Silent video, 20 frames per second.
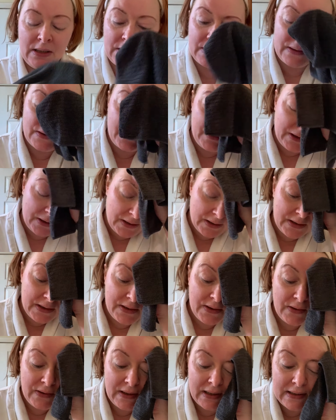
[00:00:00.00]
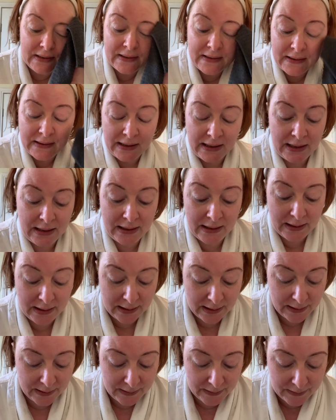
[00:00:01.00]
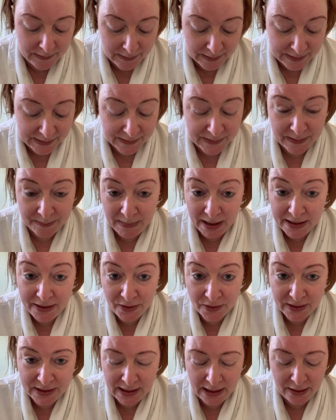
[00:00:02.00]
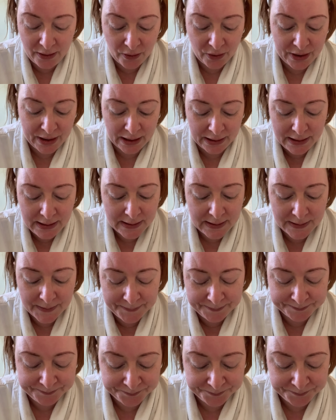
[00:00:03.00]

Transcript: So you can do this It doesn't matter, day or night.